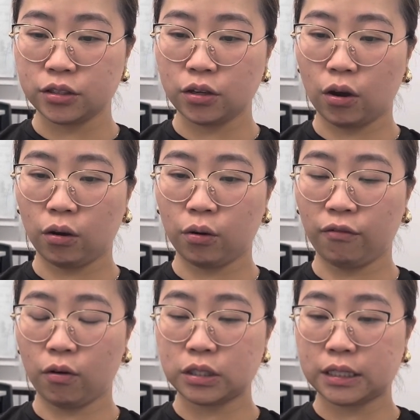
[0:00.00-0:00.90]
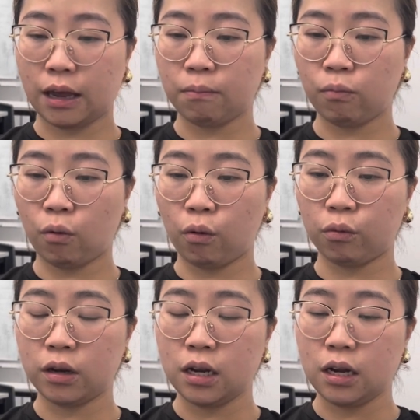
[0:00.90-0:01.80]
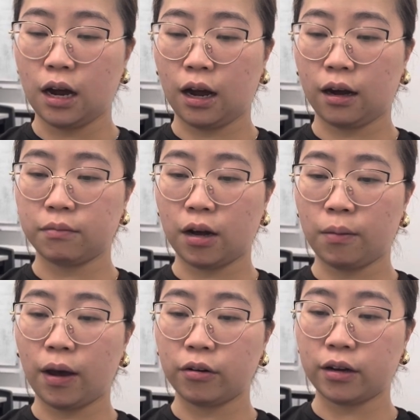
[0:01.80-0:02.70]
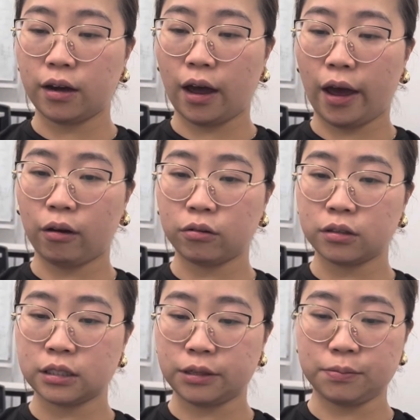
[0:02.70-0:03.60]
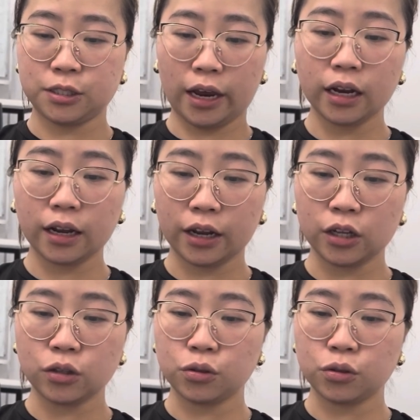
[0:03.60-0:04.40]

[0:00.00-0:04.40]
So for example about the subject I need